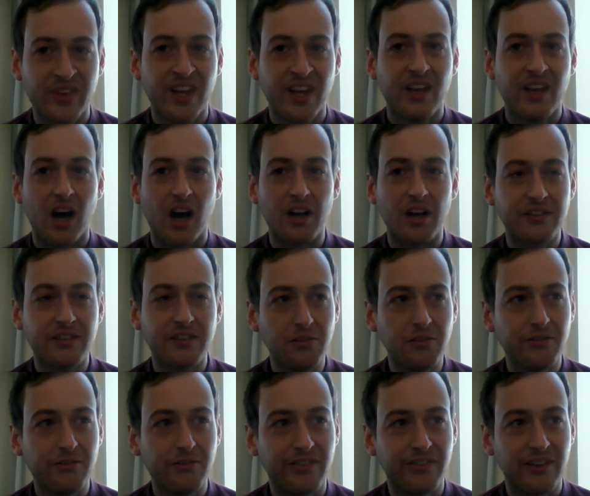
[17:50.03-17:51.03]
I don't
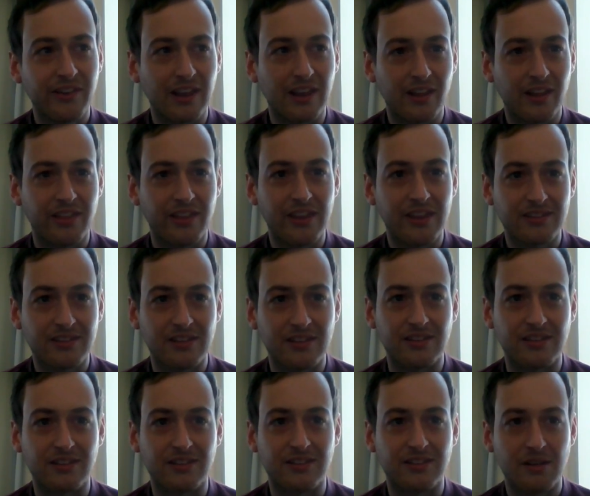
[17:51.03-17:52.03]
think this is a
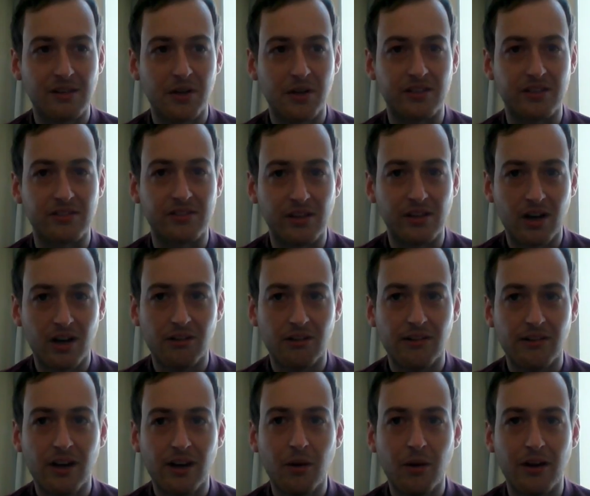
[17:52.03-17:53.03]
similar
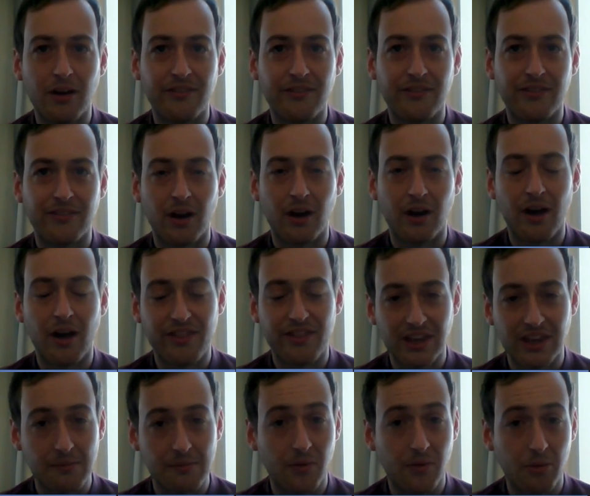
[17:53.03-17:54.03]
scenario. I think it
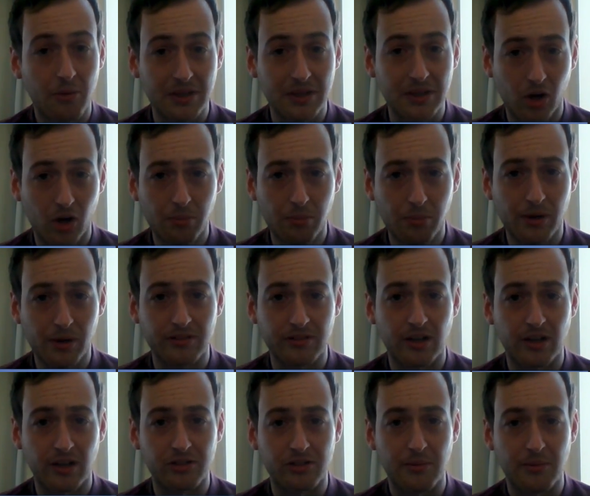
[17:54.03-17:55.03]
might be Goldberg's last
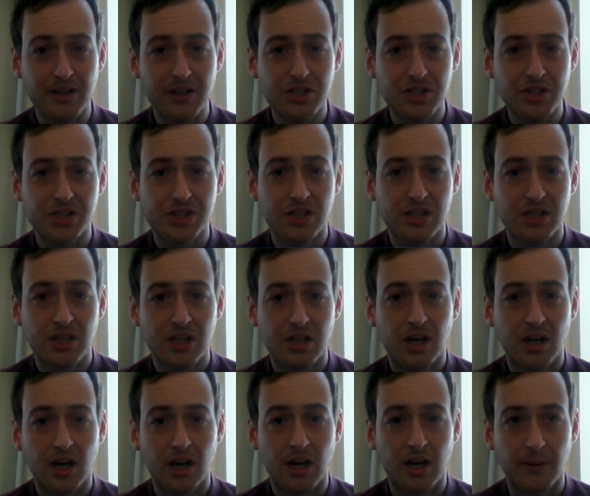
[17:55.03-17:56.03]
match.
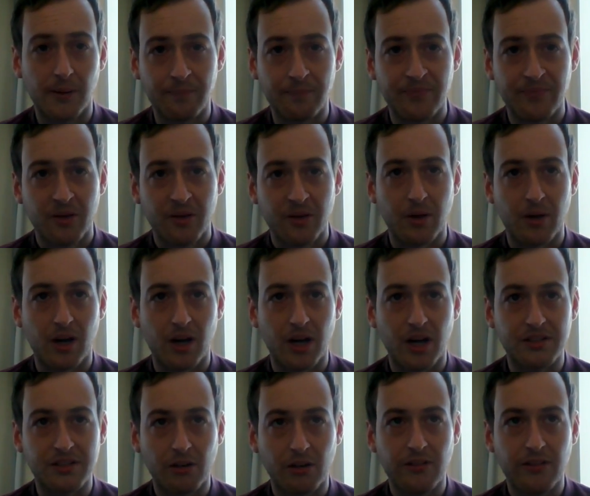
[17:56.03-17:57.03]
But I
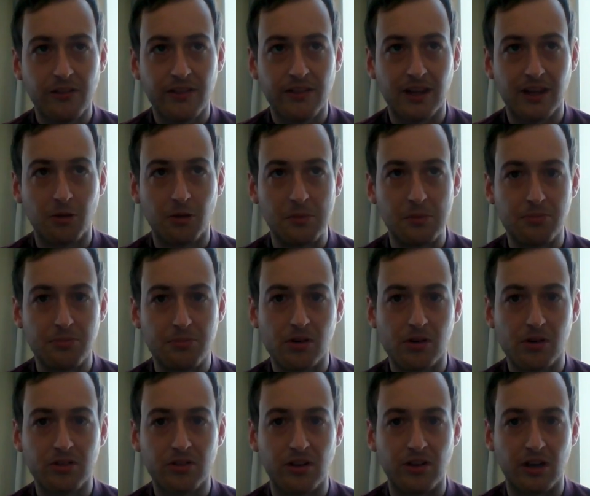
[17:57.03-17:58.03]
don't think it'll be Brock's
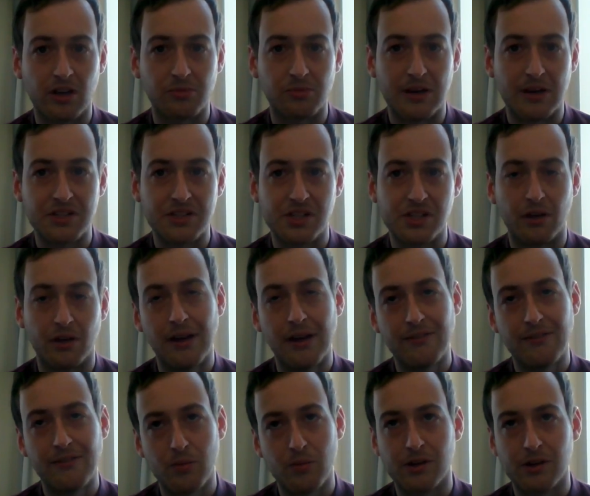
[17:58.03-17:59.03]
last match. You know,
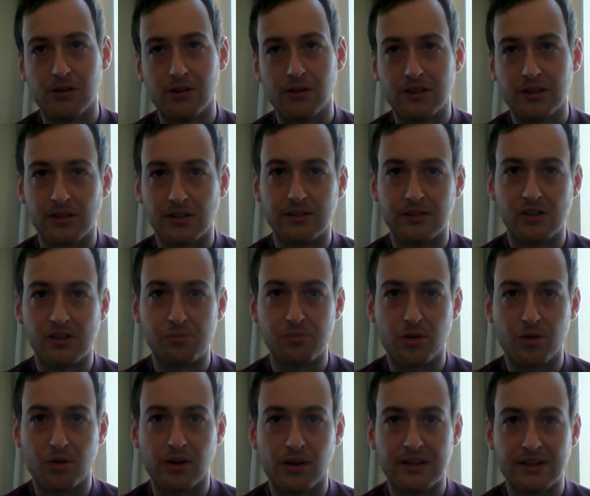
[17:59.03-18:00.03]
everyone criticises Brock
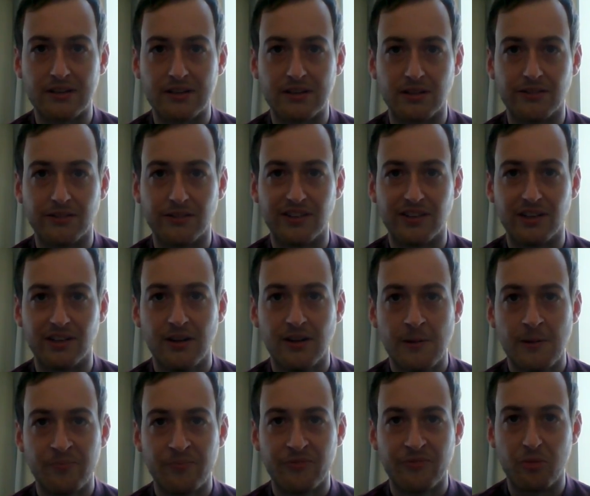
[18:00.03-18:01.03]
Lesnar for
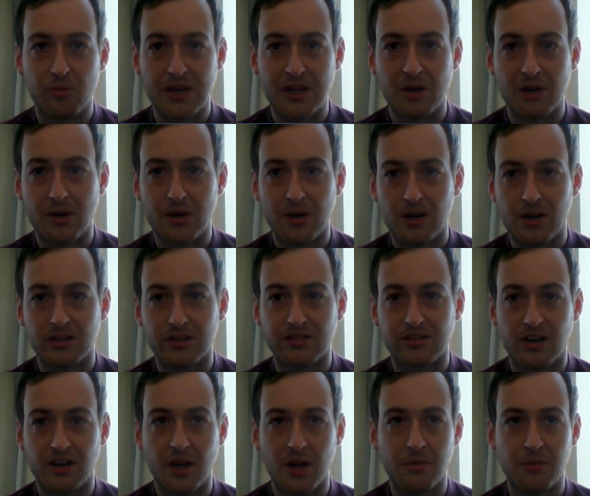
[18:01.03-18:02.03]
being a
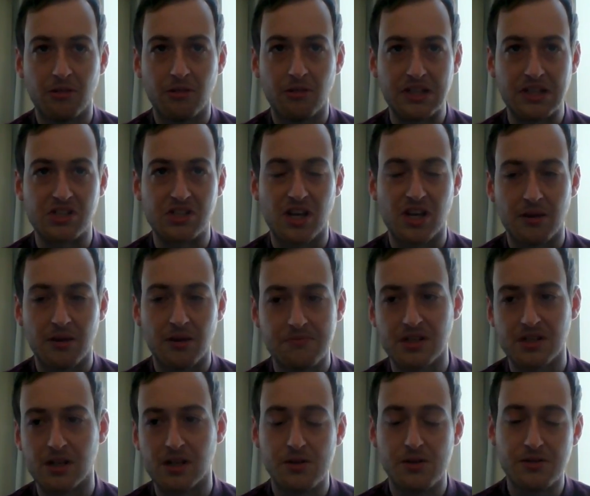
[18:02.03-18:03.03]
part-timer. He just comes
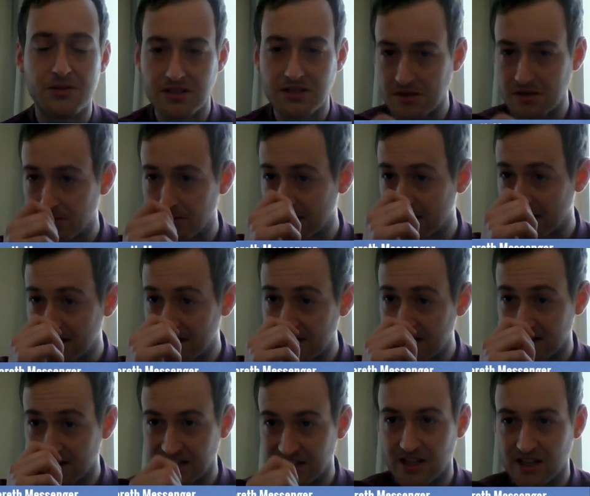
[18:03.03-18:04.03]
goes as he pleases, and he
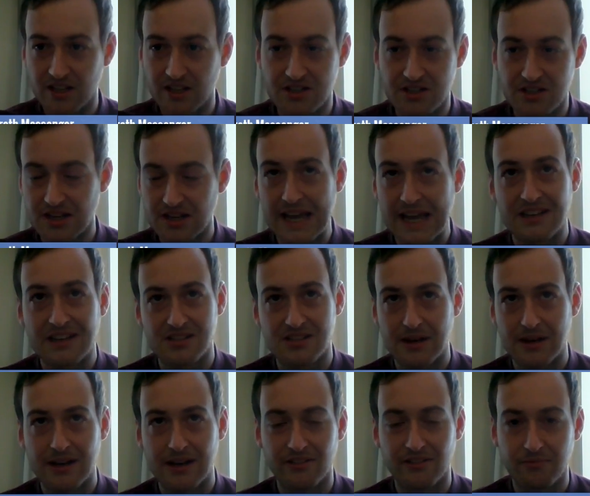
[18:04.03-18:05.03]
earns X amount
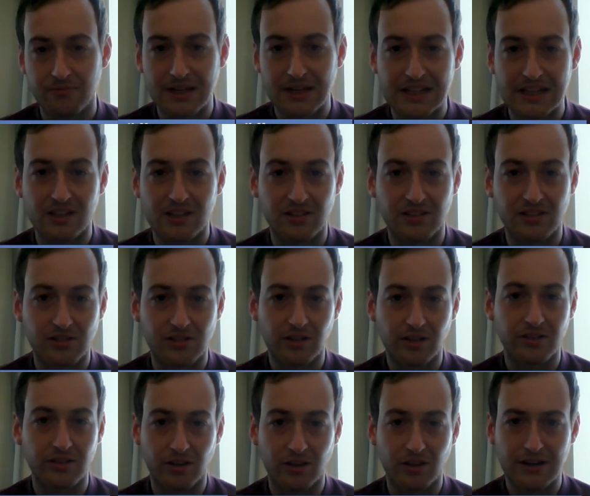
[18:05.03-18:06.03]
of millions of dollars. I
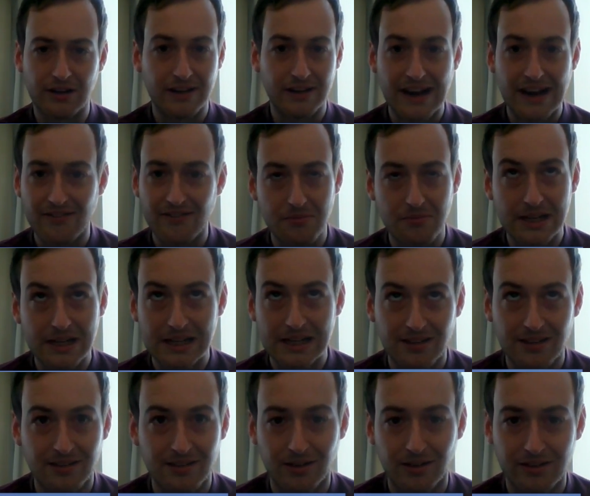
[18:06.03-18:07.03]
read $11 million
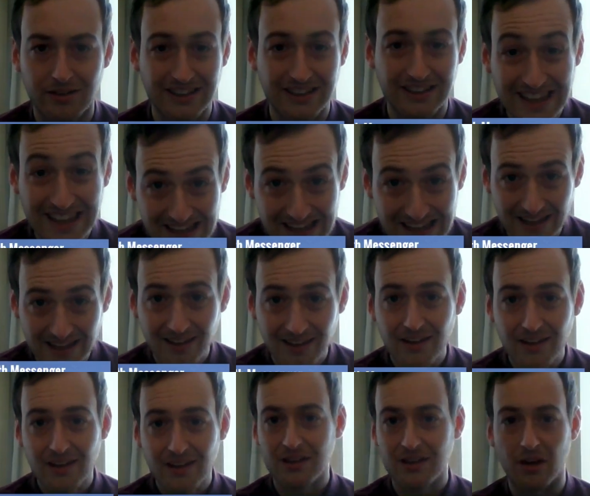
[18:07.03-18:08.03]
a year,
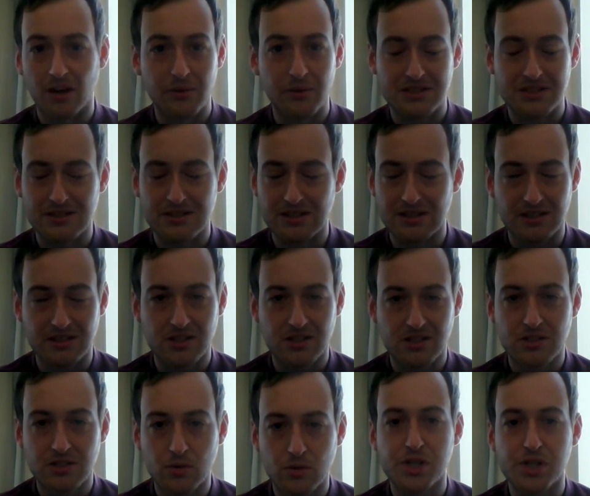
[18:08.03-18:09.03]
you know, which is
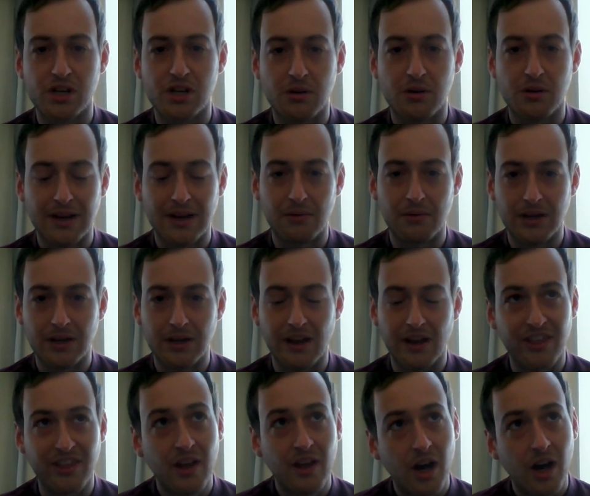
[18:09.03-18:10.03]
extortionate amount of money.
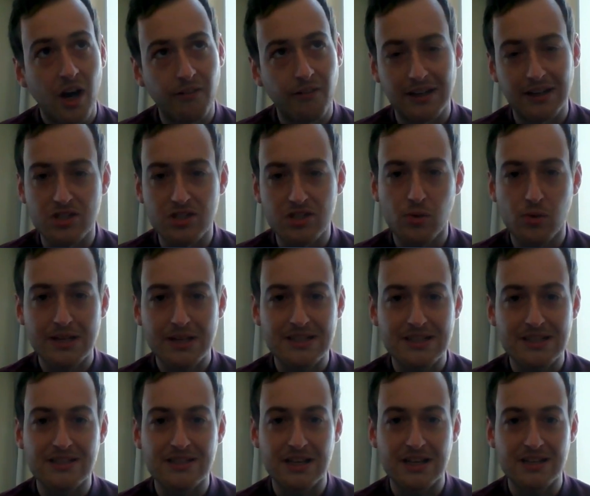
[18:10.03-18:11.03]
I read in
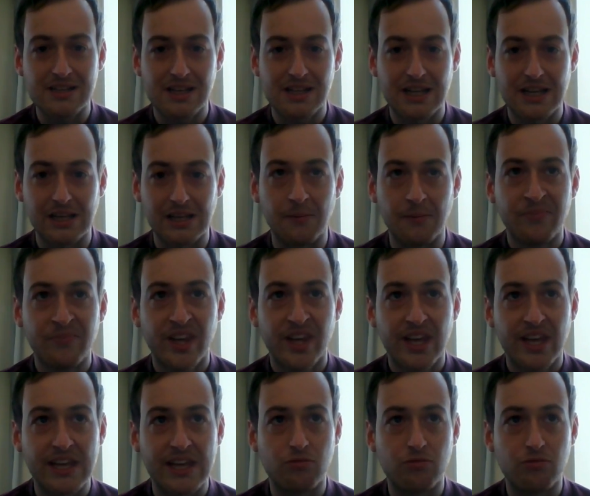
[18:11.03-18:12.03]
2016 he
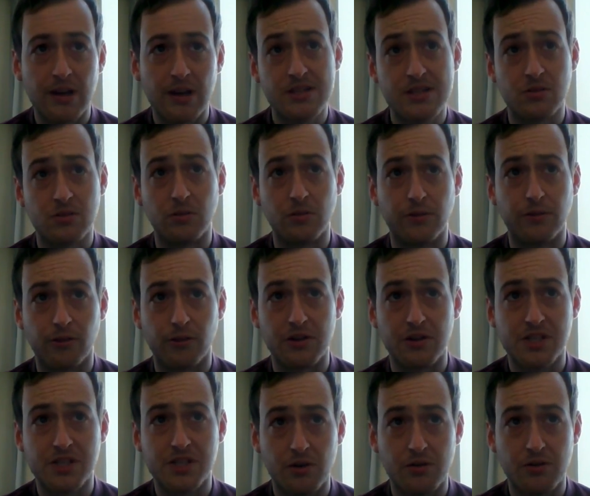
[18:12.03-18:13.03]
wrestled for a
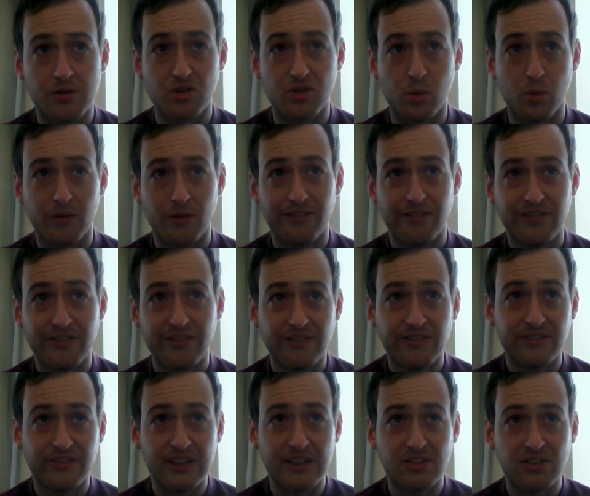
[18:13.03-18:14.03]
total of
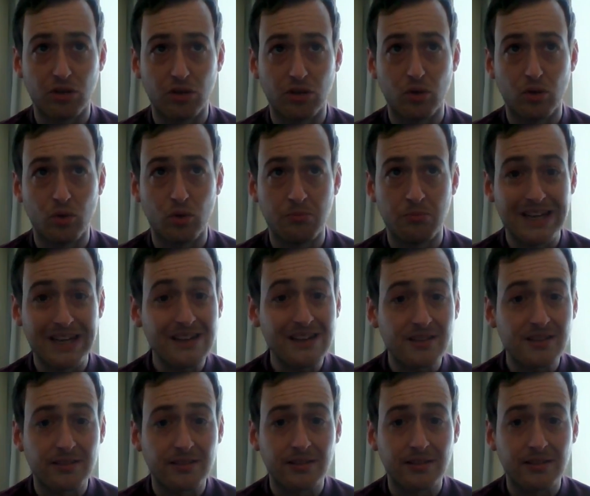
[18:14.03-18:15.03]
52 minutes